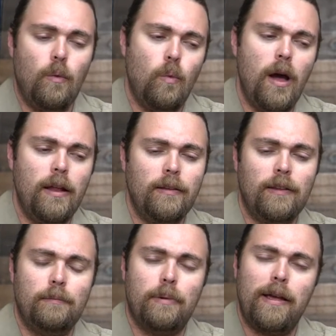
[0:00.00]
what what is
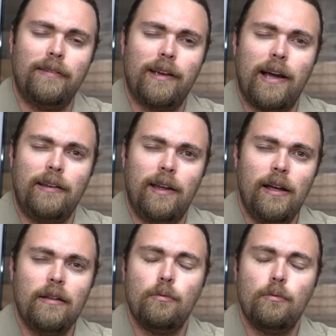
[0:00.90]
the basic idea.